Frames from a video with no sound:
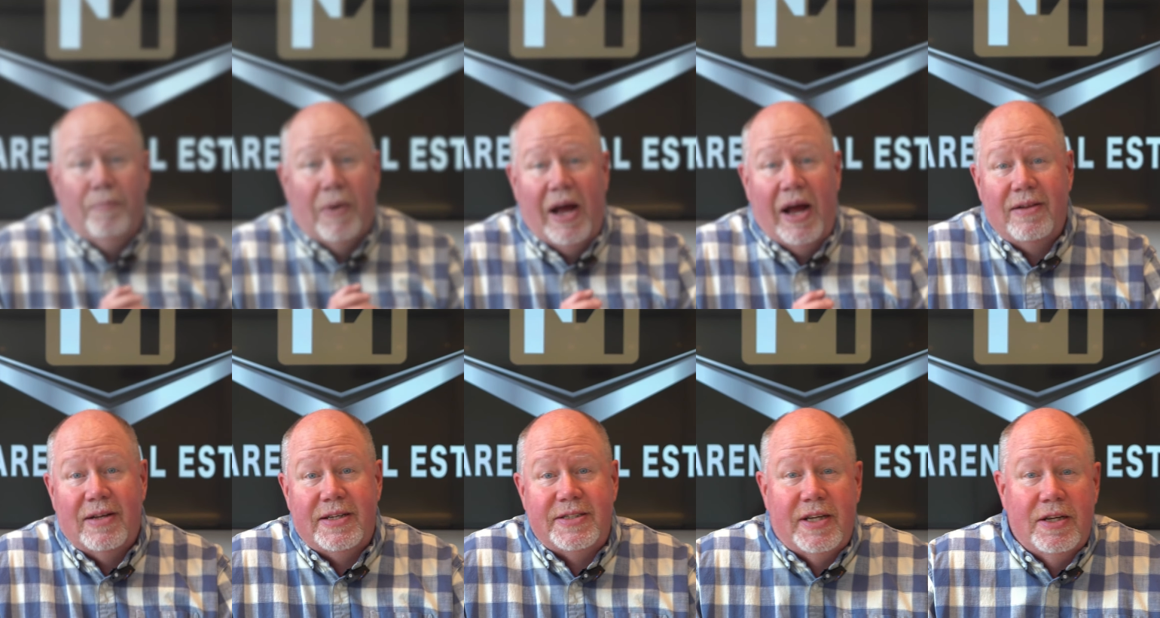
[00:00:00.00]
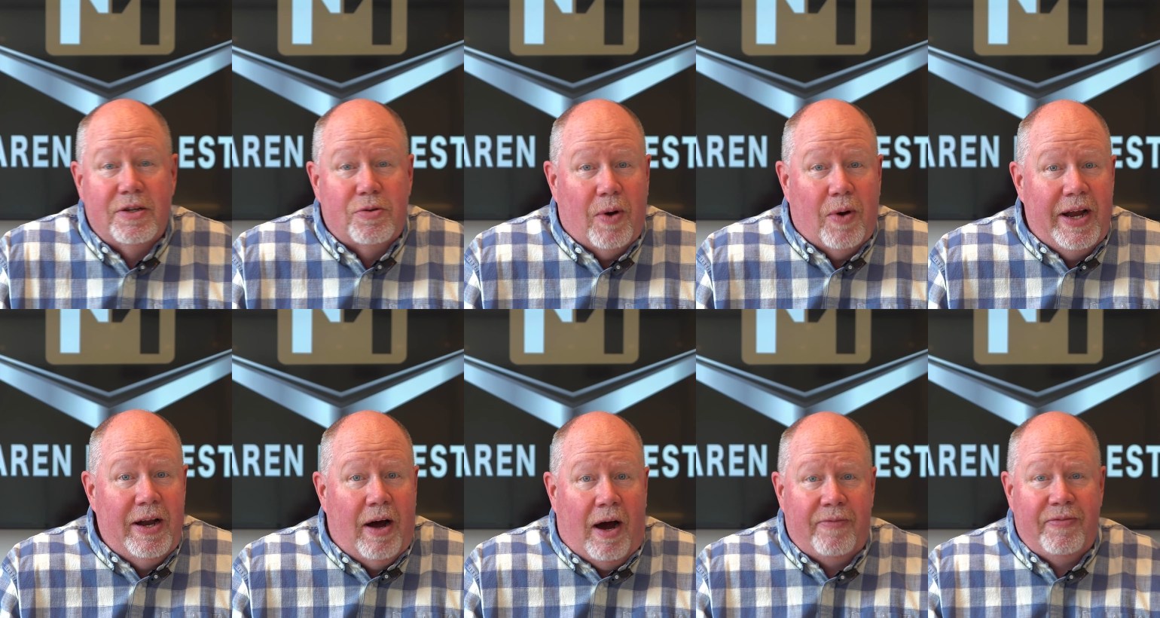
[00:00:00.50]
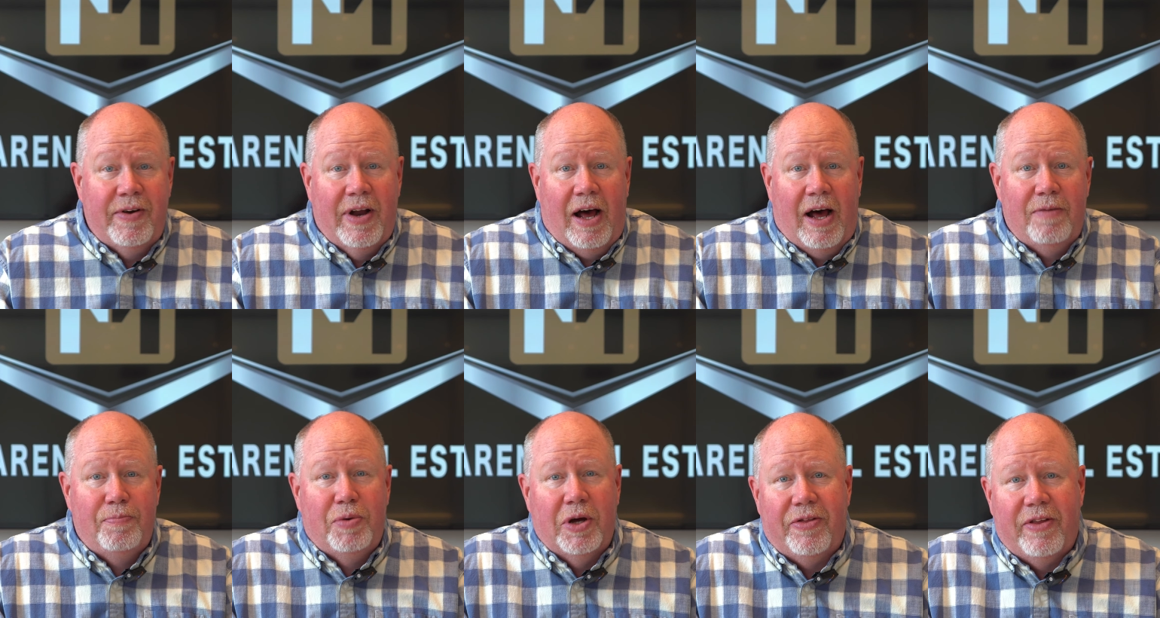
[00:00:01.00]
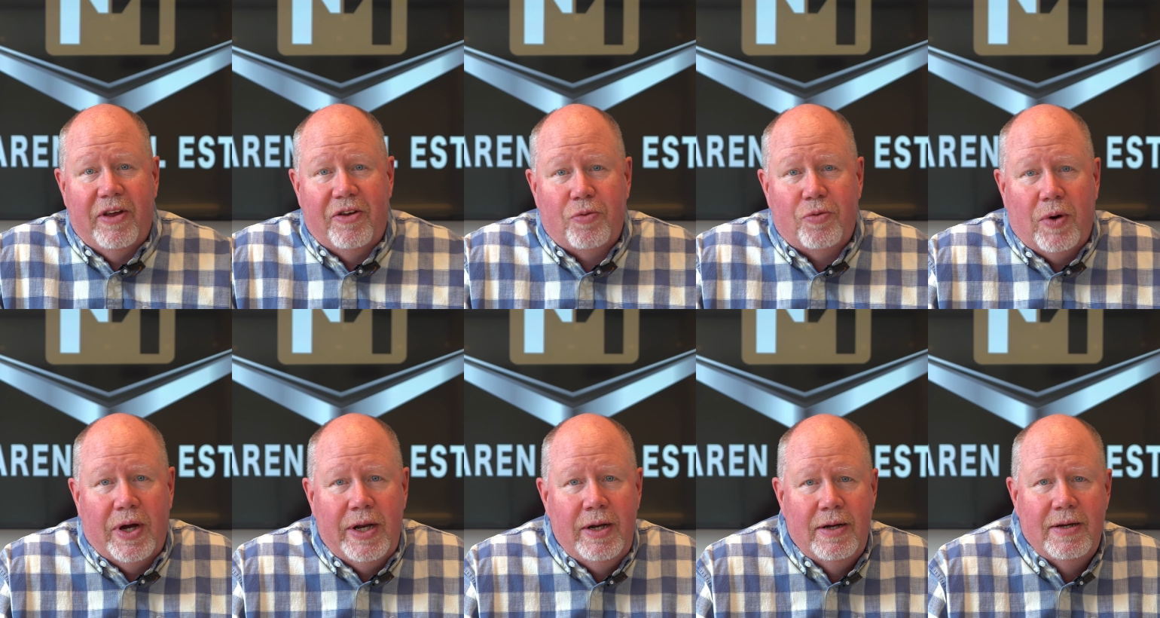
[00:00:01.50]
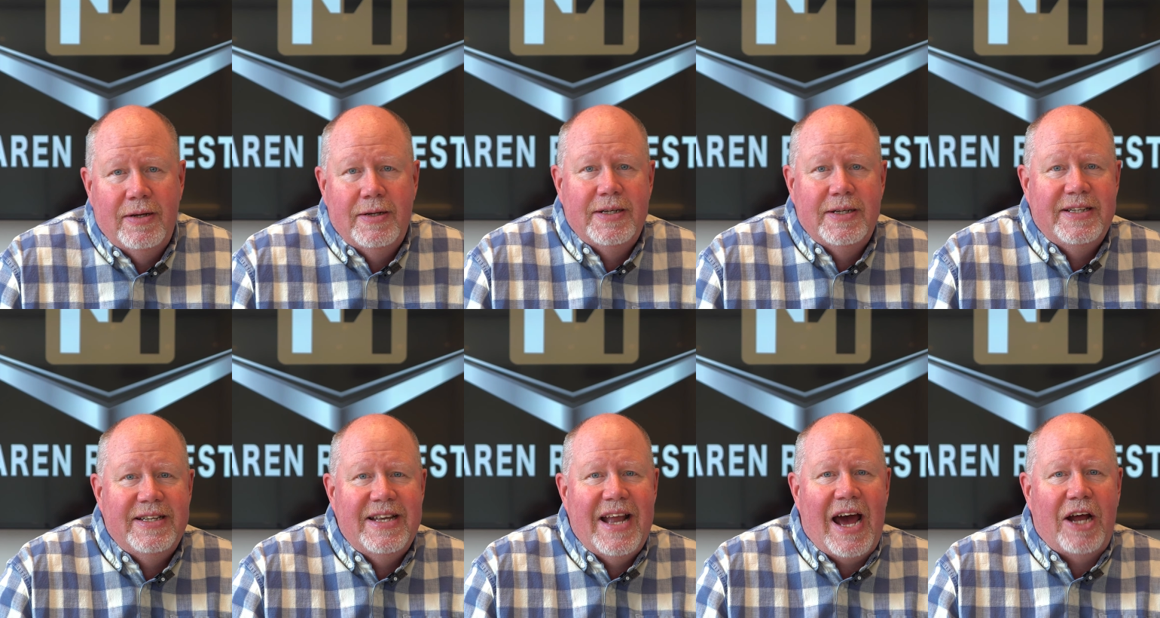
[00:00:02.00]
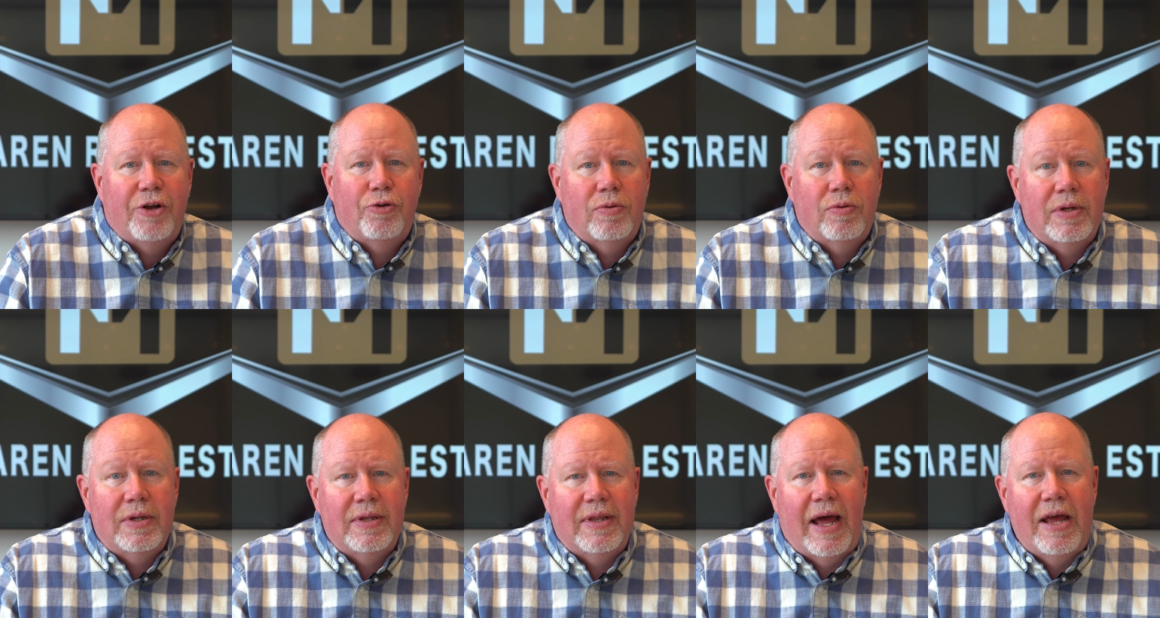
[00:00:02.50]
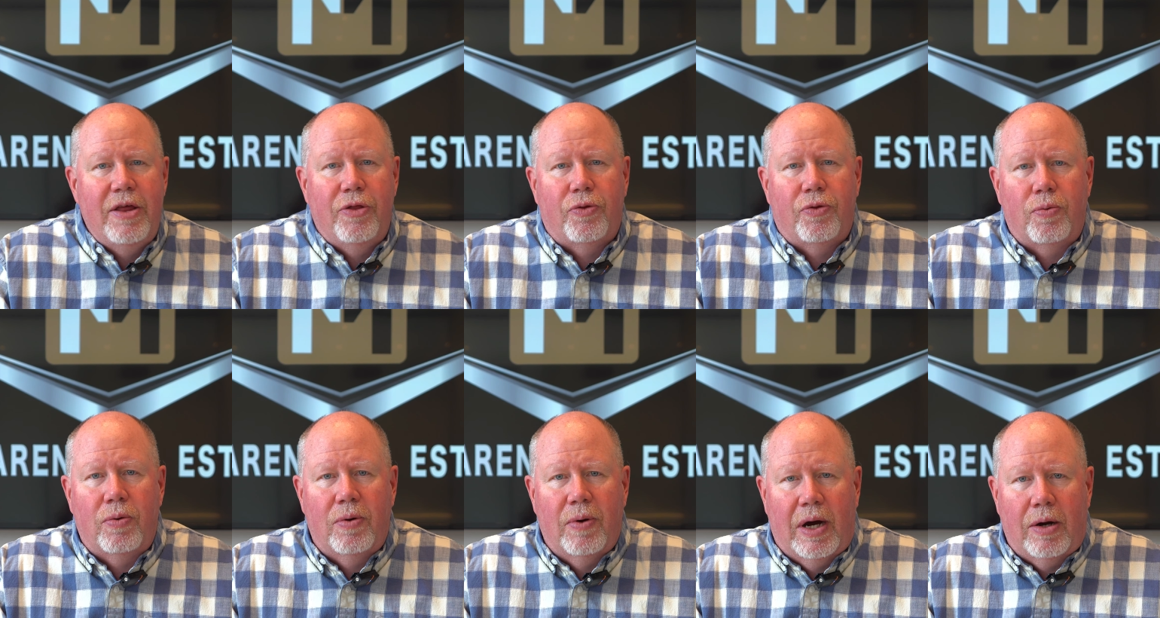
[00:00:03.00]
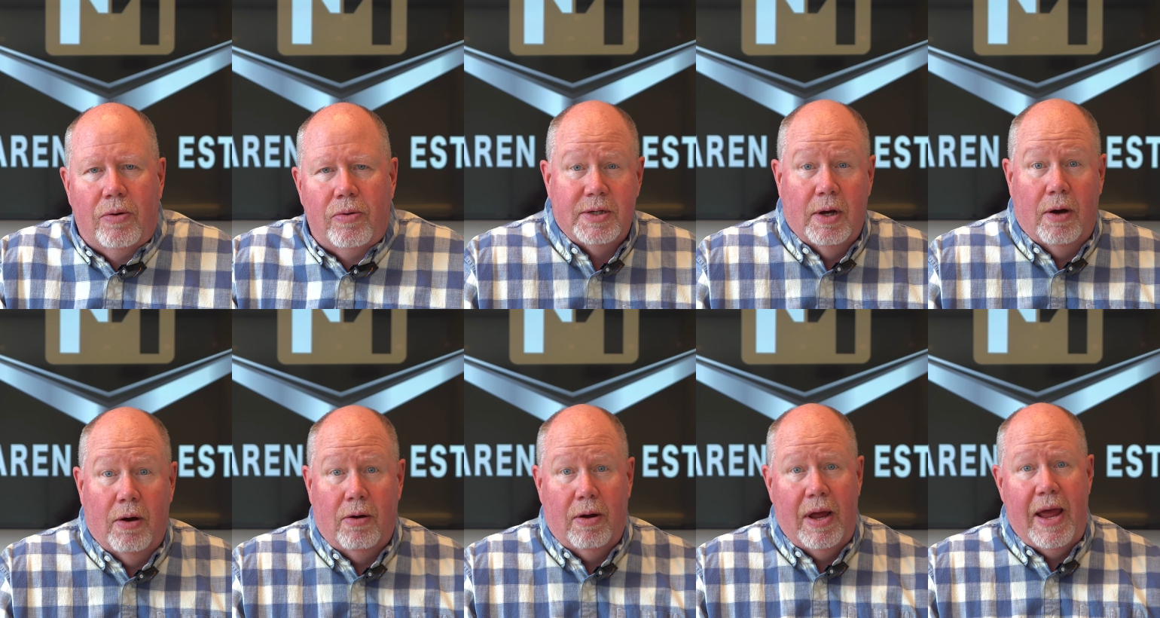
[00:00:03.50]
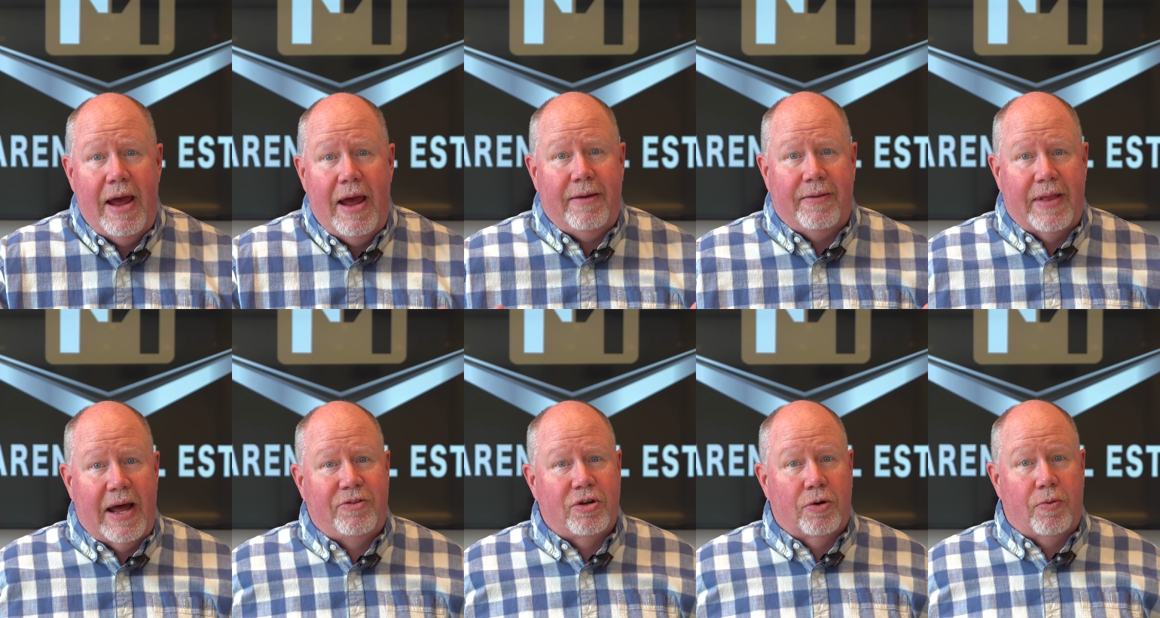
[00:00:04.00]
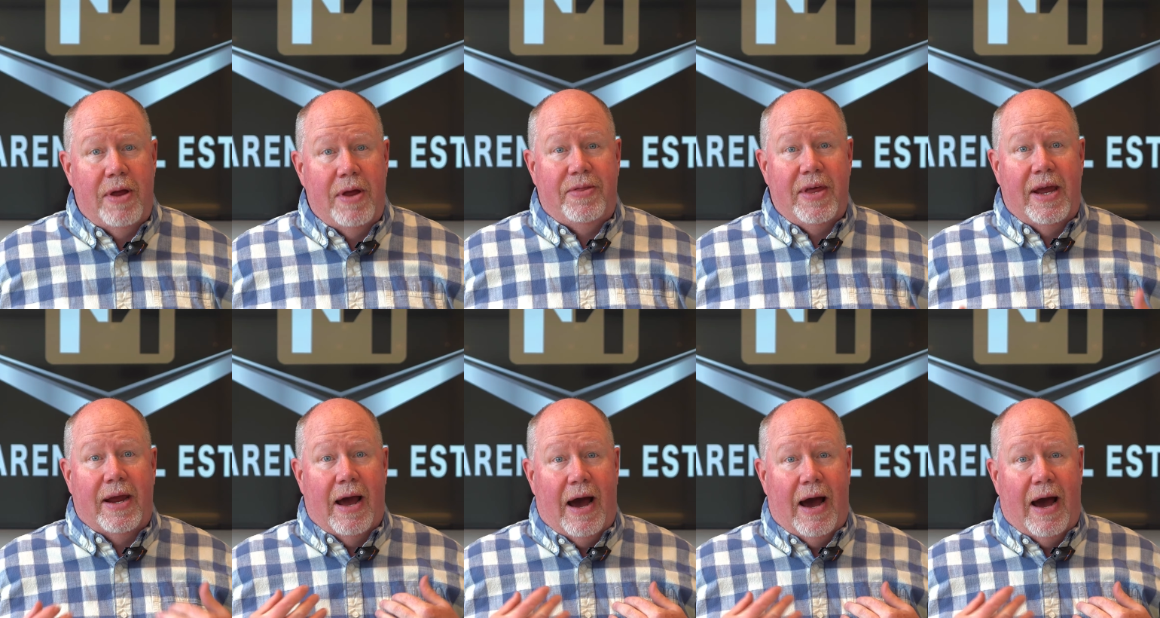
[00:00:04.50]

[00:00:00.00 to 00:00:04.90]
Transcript: my listings, quite often I'll put this one, natural light throughout. So, hey, that's a great thing.